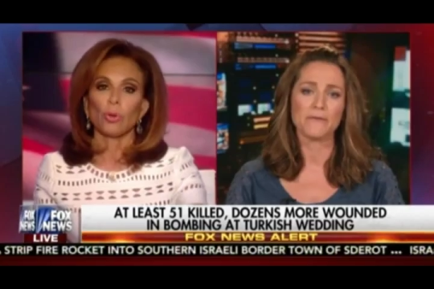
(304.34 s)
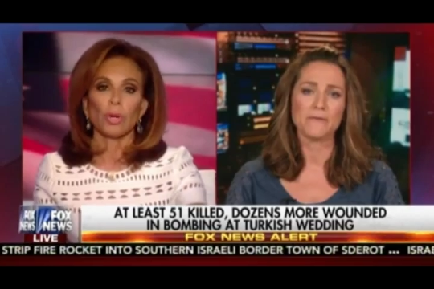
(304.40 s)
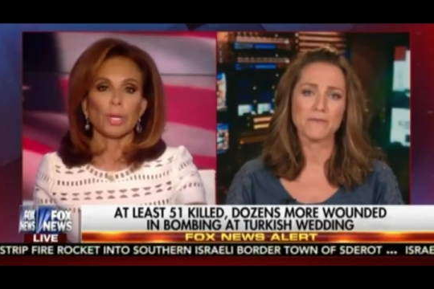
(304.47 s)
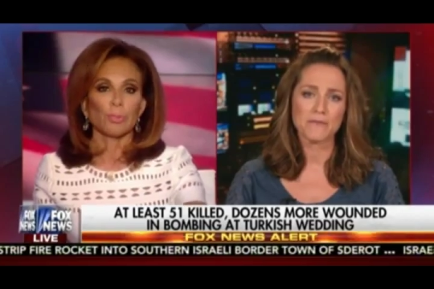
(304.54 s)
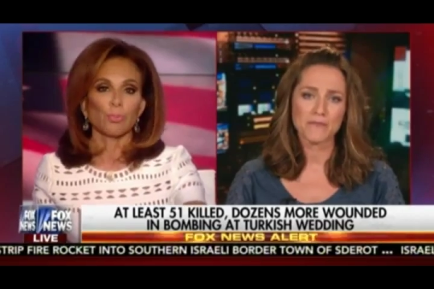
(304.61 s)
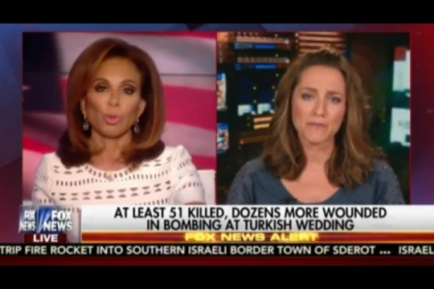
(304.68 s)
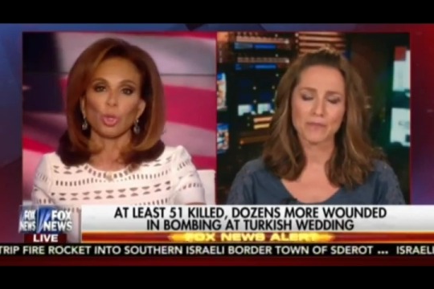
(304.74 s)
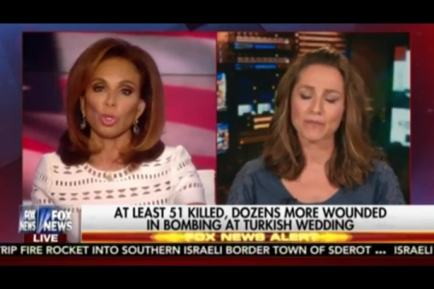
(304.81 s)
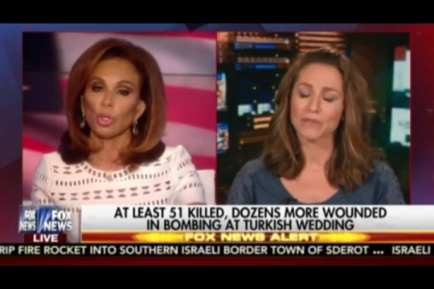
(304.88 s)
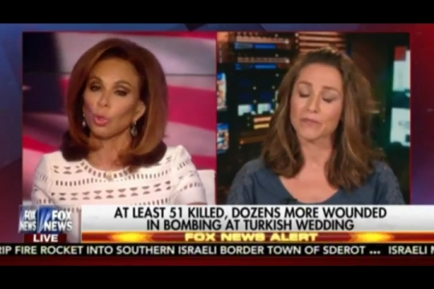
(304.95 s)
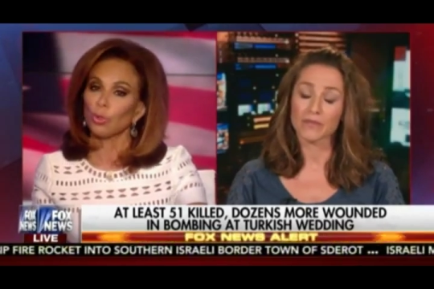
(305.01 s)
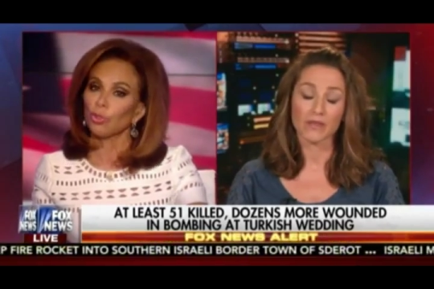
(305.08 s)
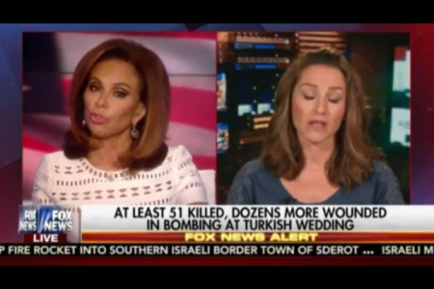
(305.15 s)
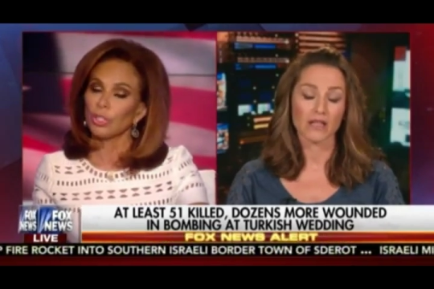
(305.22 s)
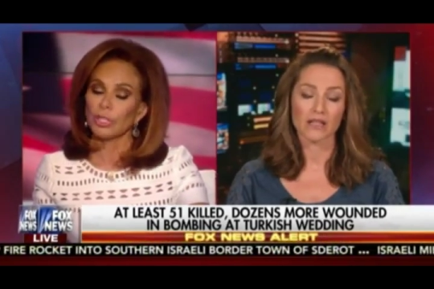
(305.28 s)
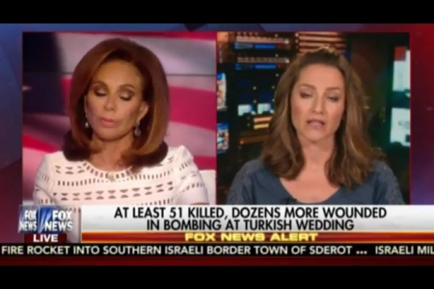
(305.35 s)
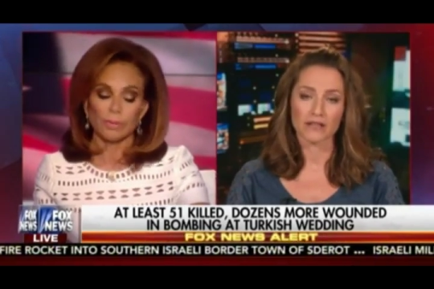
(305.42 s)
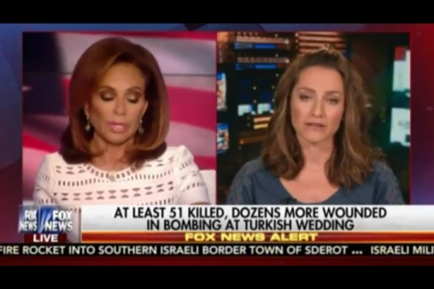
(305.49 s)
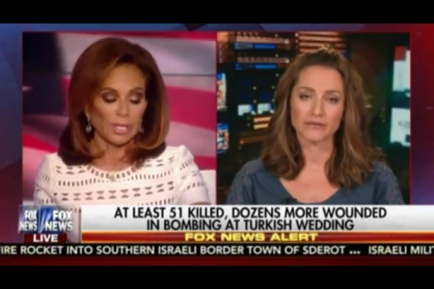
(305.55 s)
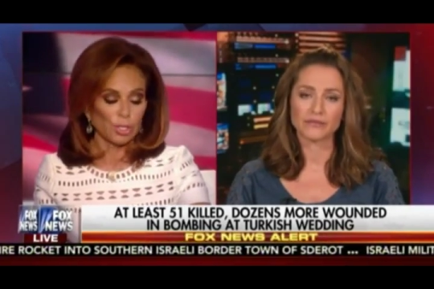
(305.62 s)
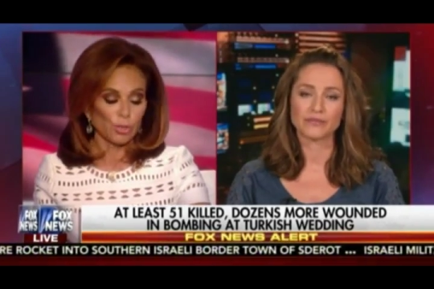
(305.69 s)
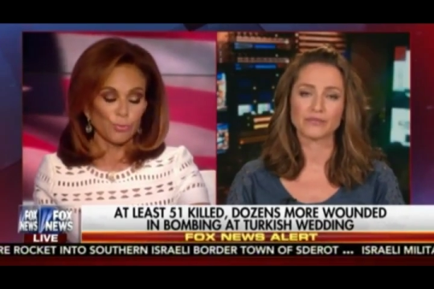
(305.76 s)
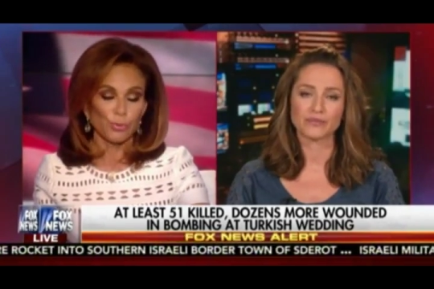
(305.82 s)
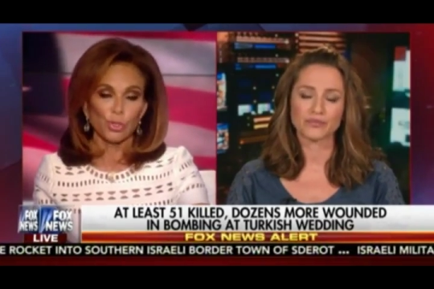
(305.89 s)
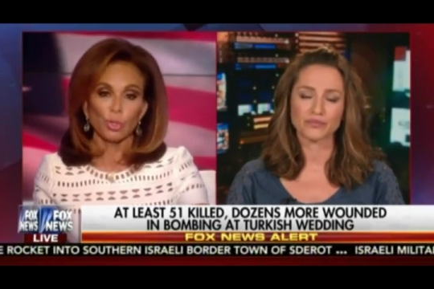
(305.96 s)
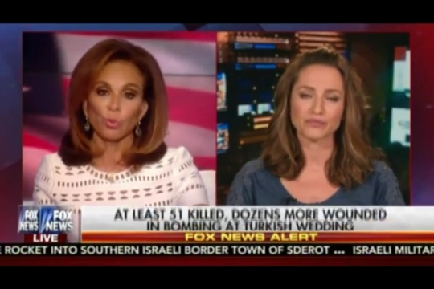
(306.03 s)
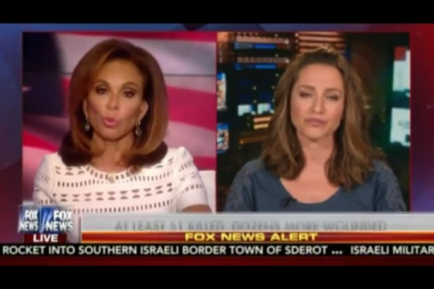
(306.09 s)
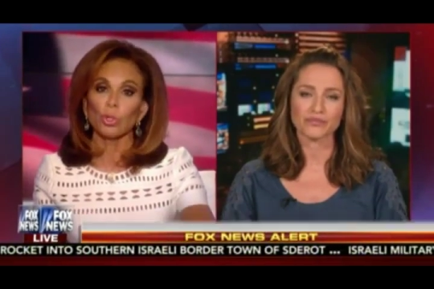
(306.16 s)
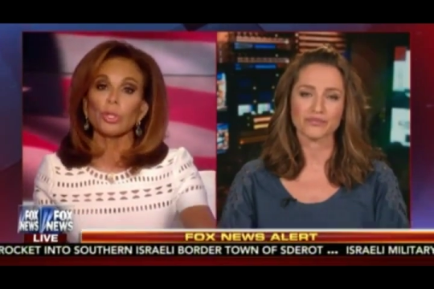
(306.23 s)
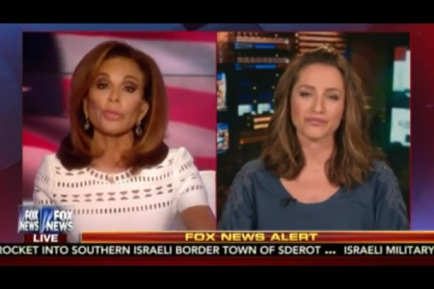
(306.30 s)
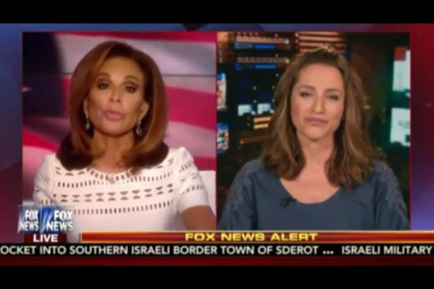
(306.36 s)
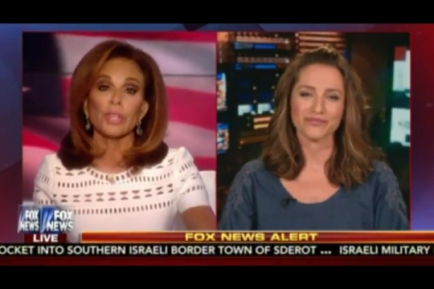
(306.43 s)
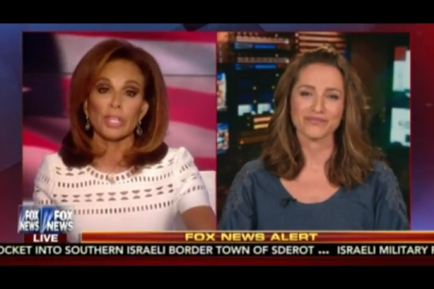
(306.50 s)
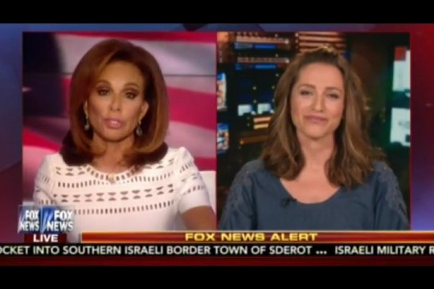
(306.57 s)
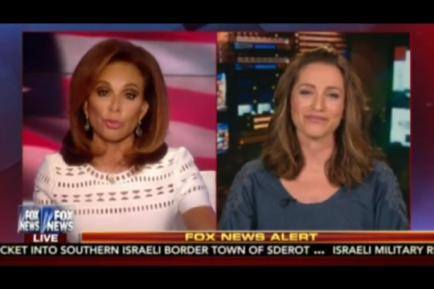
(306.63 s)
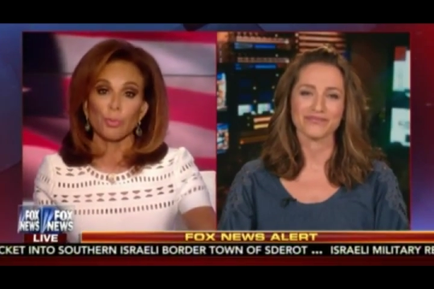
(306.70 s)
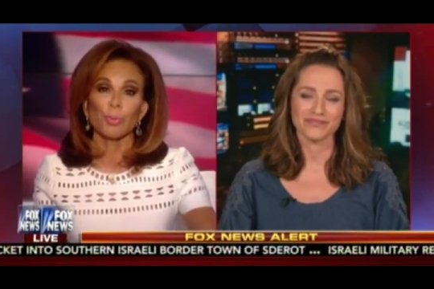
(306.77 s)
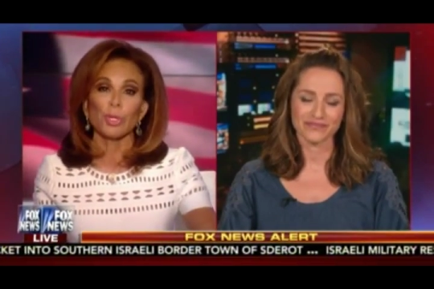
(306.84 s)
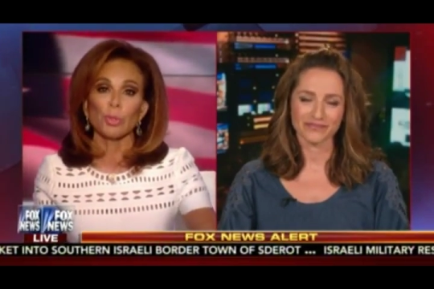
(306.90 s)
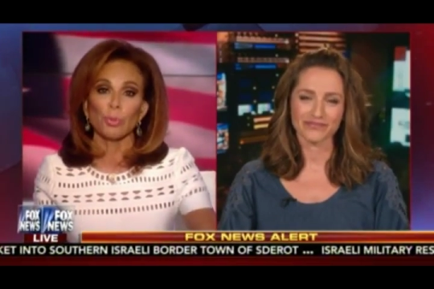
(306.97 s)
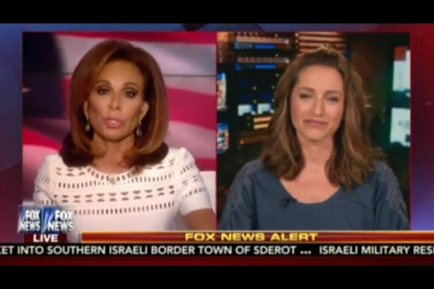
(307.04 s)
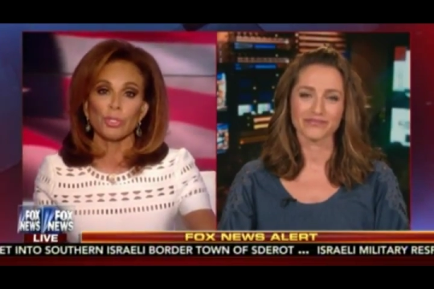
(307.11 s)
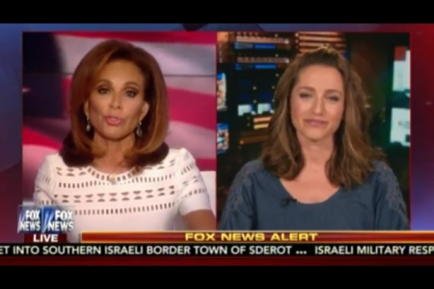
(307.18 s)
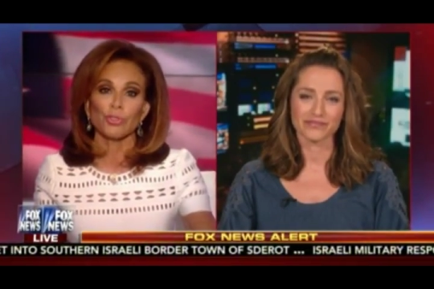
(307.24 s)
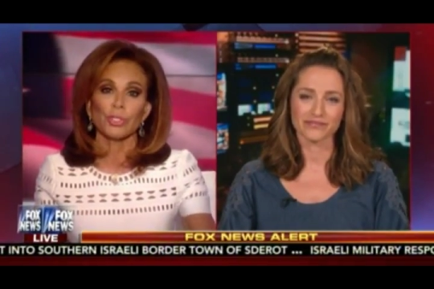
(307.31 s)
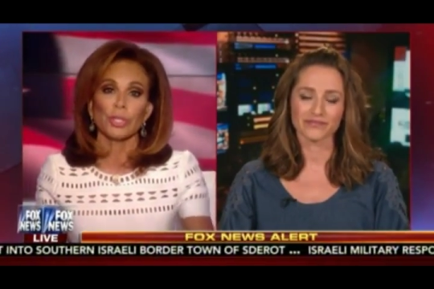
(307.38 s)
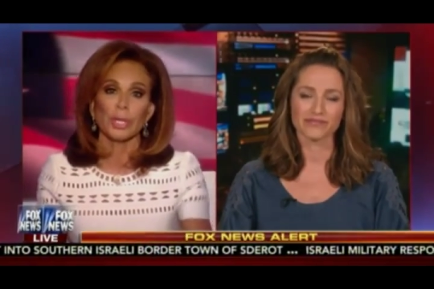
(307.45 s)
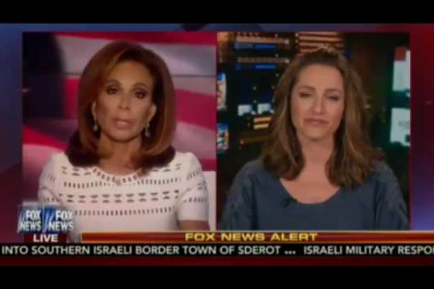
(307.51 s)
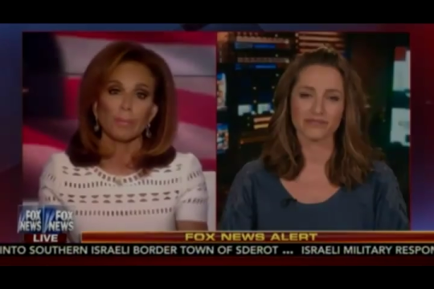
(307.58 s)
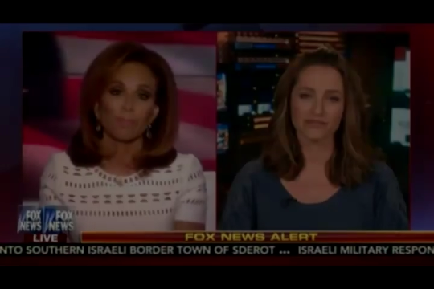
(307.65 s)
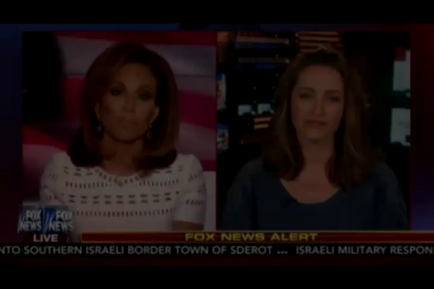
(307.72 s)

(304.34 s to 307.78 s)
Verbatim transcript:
Speaker 1: right, Brooke Goldstein, thank you for your work and thanks for being with us tonight.